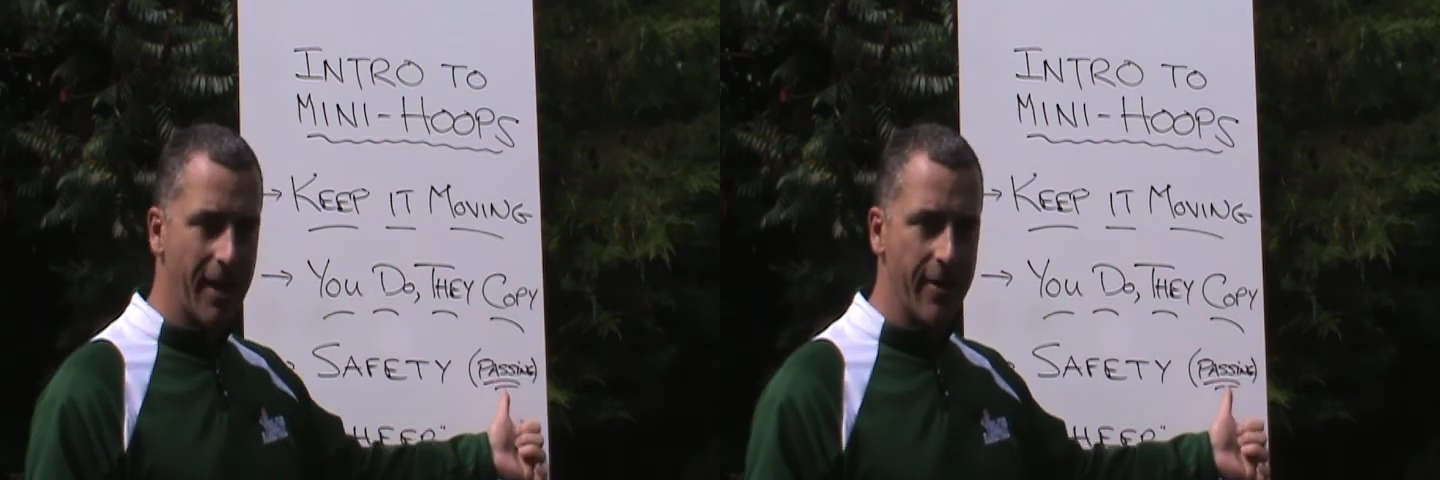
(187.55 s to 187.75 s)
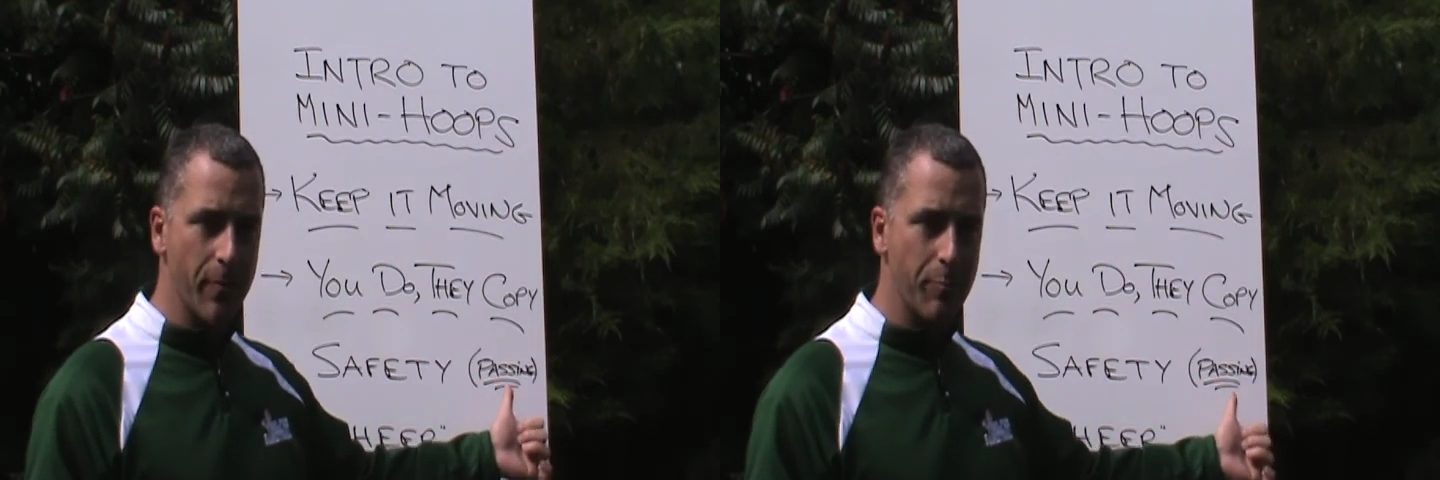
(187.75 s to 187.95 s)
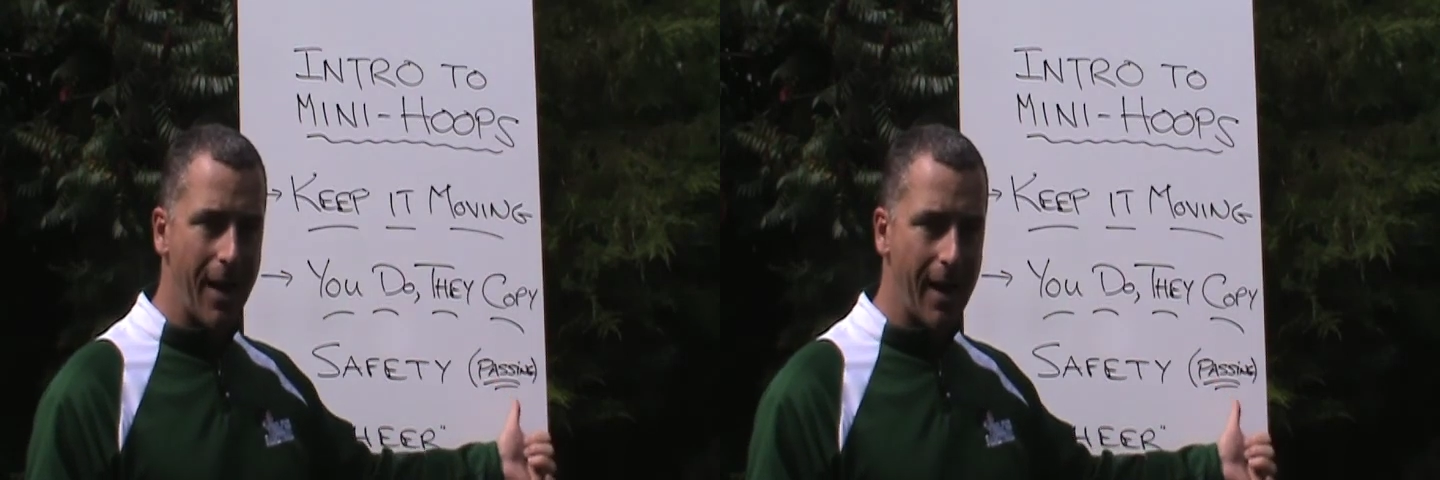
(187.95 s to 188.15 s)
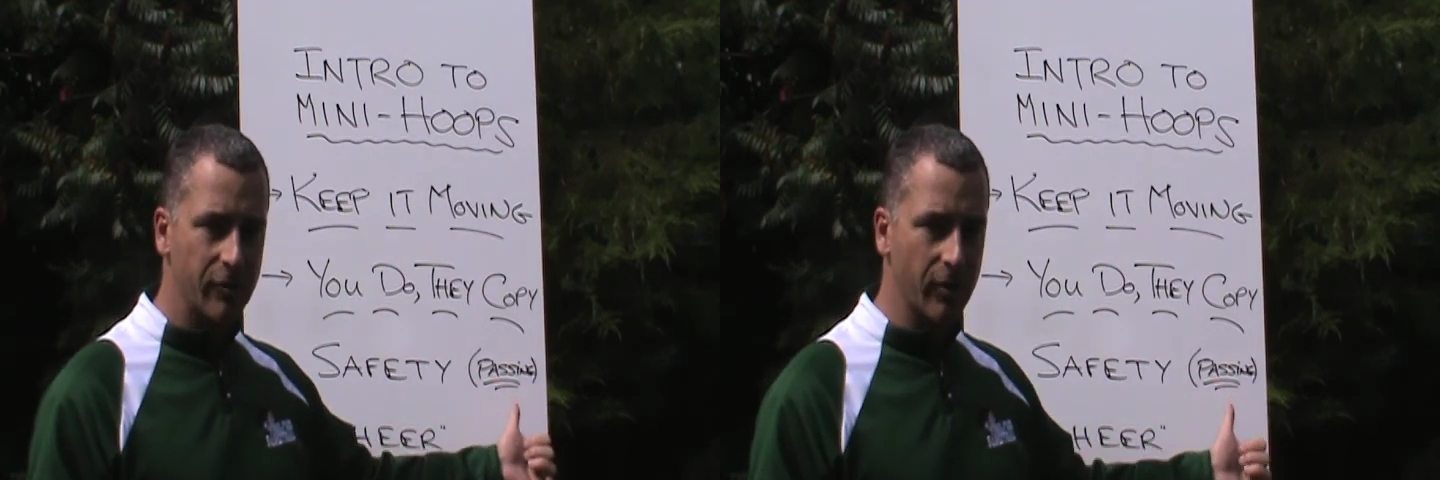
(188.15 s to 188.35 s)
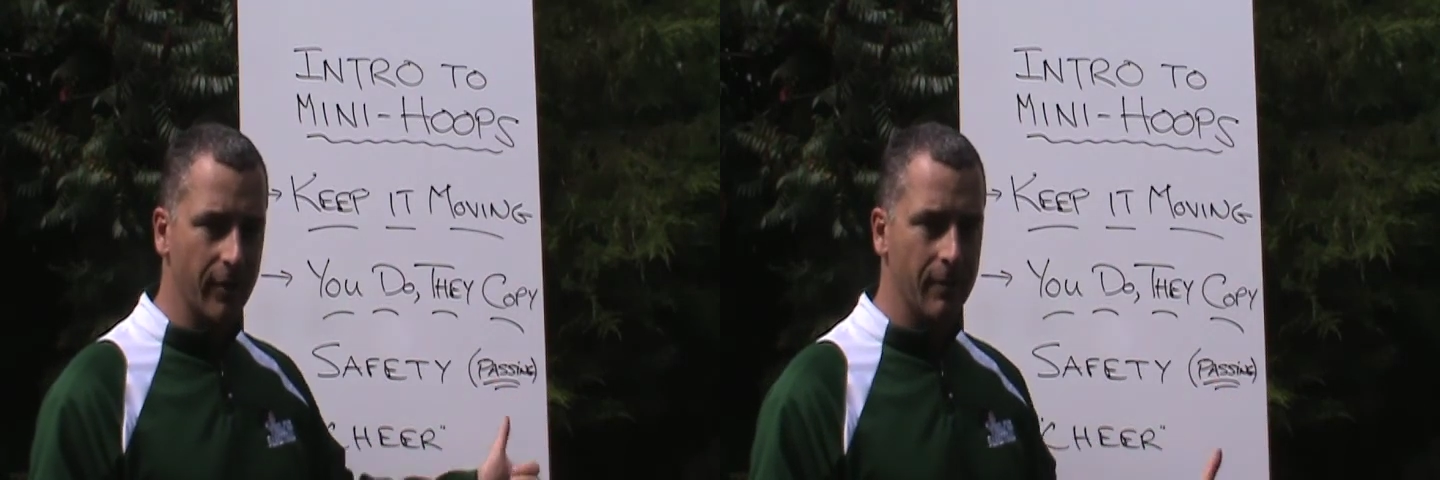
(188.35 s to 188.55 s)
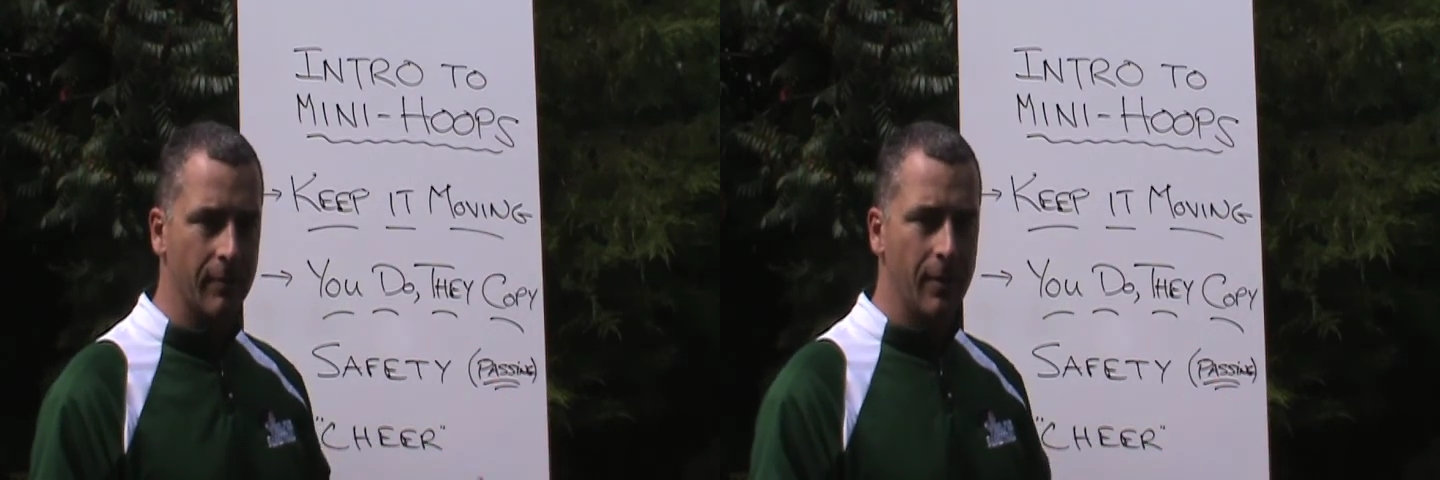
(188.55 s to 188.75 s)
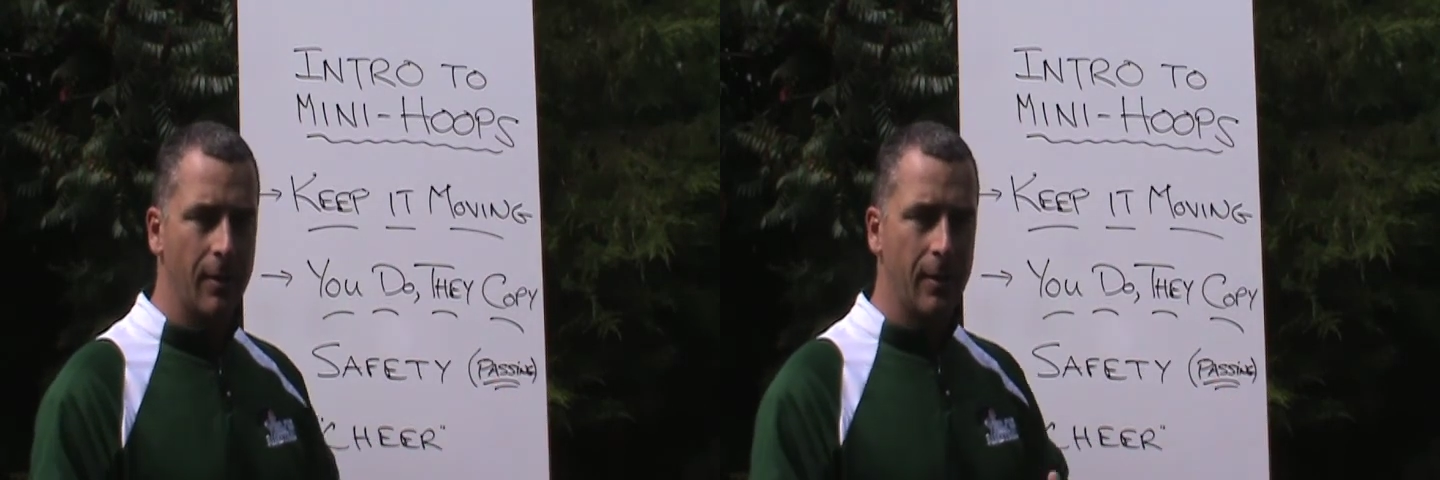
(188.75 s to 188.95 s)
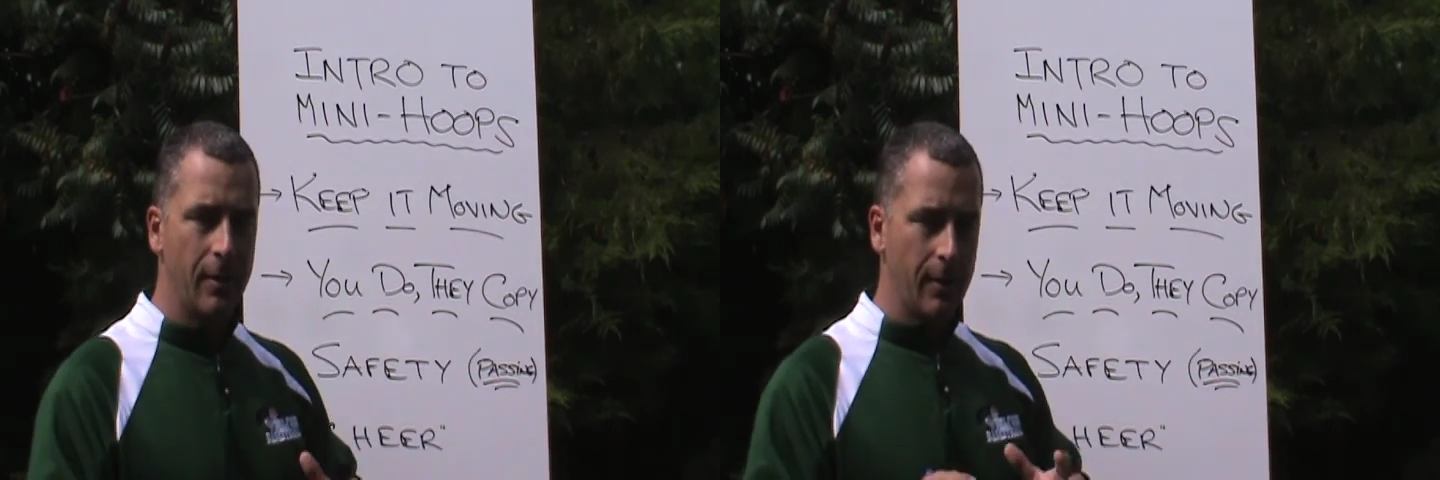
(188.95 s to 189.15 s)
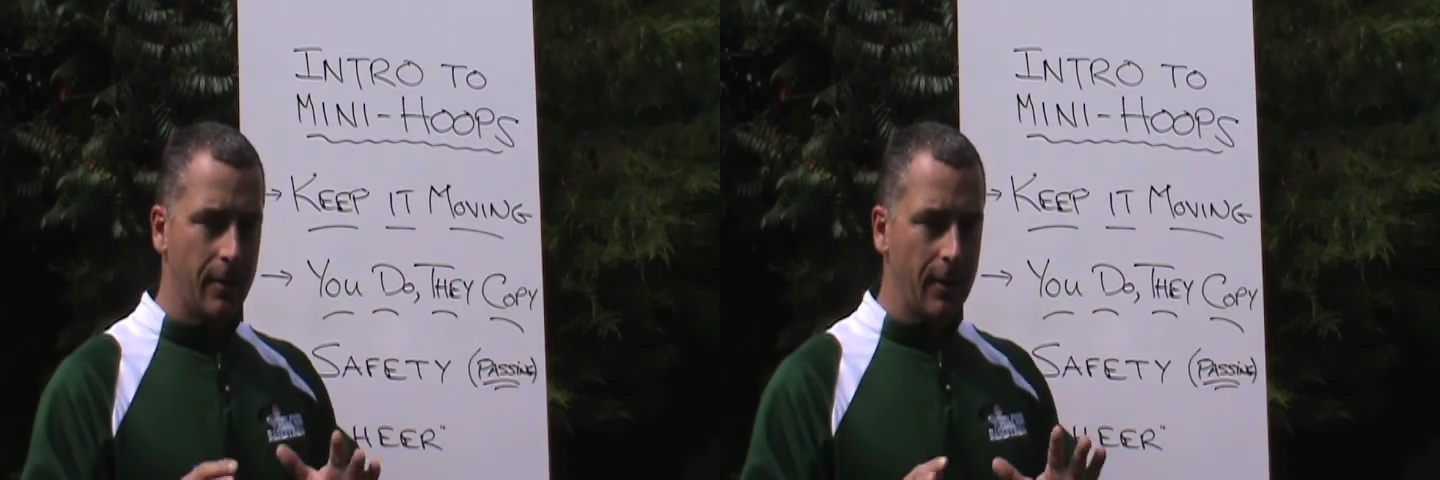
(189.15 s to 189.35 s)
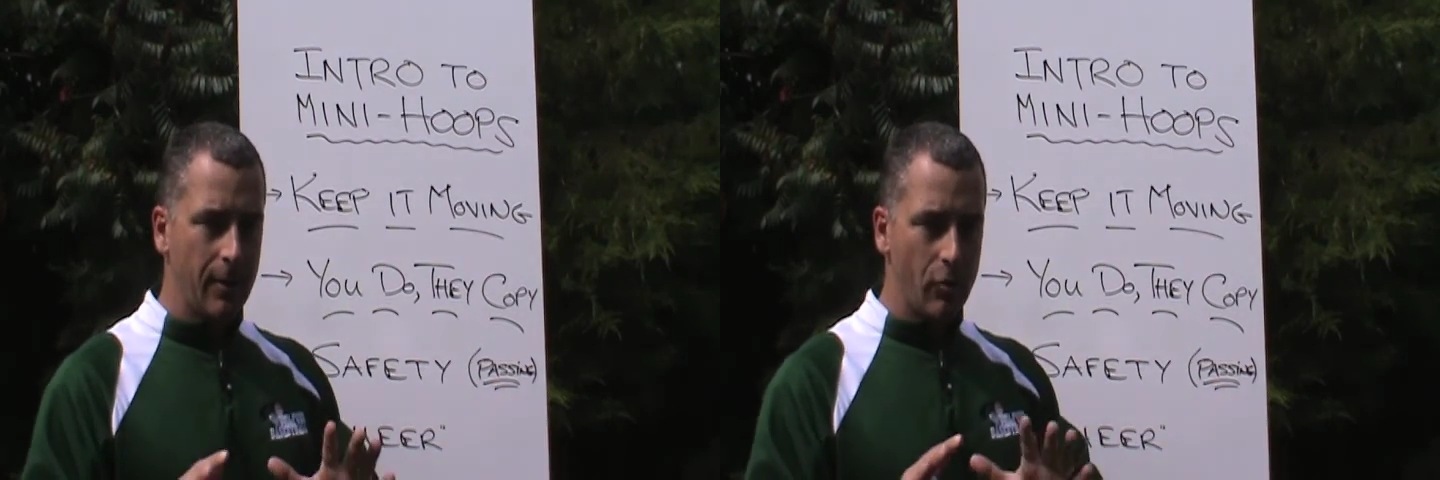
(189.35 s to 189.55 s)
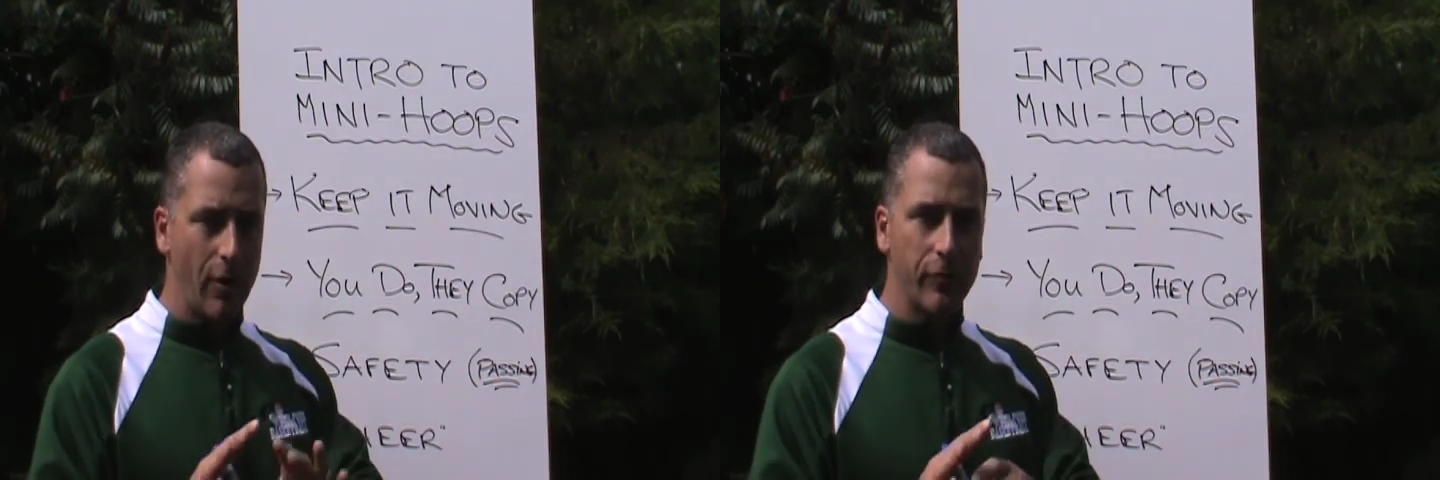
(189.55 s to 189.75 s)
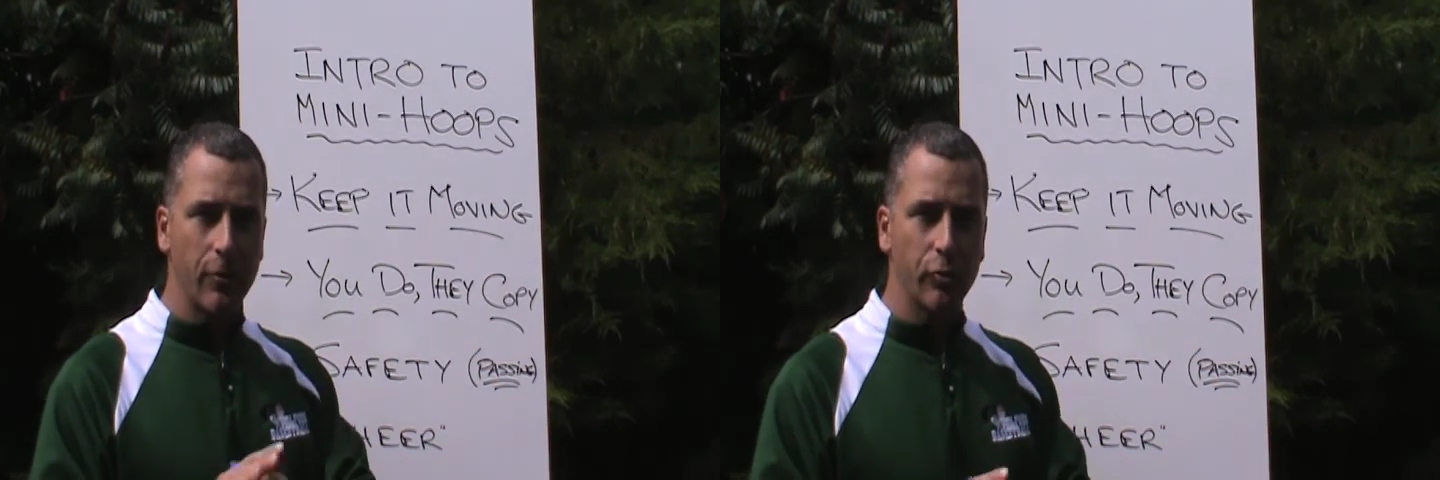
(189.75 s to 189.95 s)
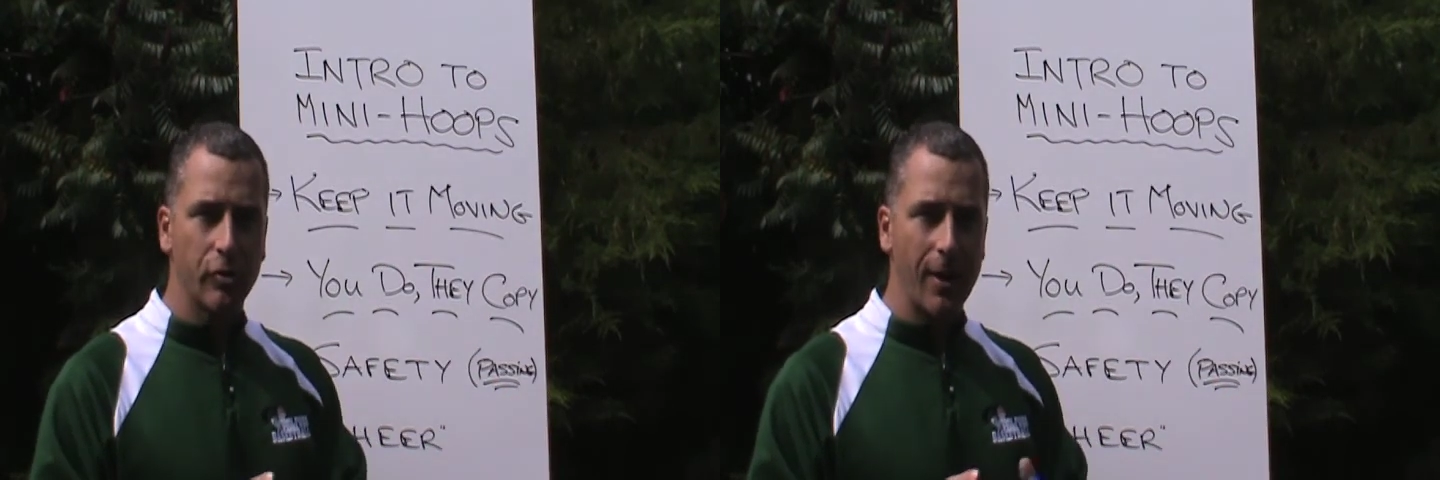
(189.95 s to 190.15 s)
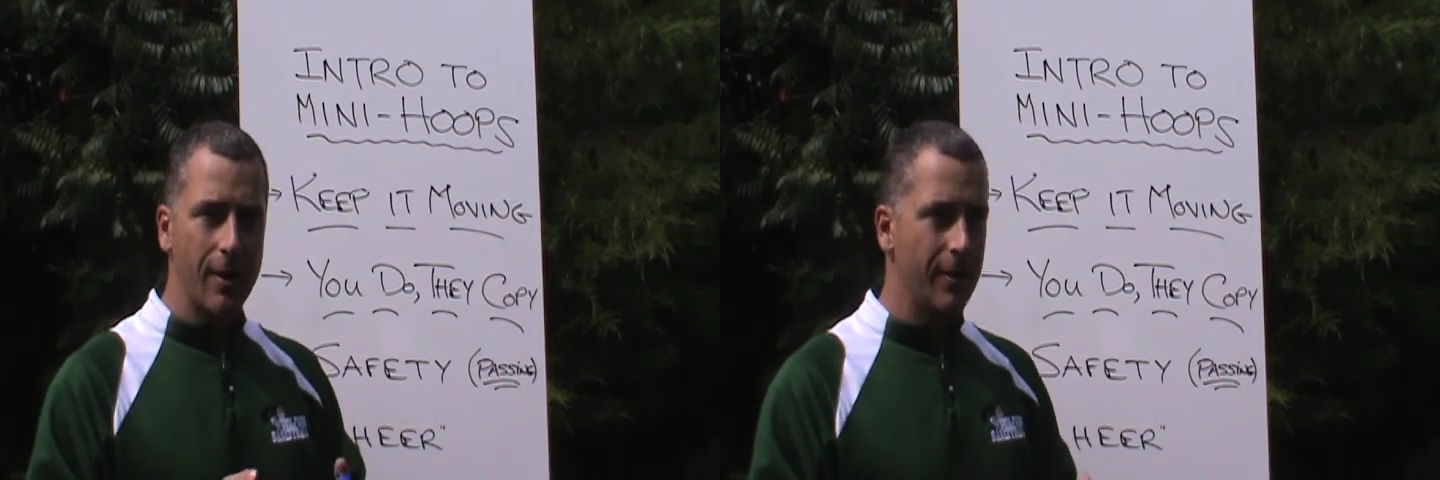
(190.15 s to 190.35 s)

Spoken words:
out here, passing. You have to understand,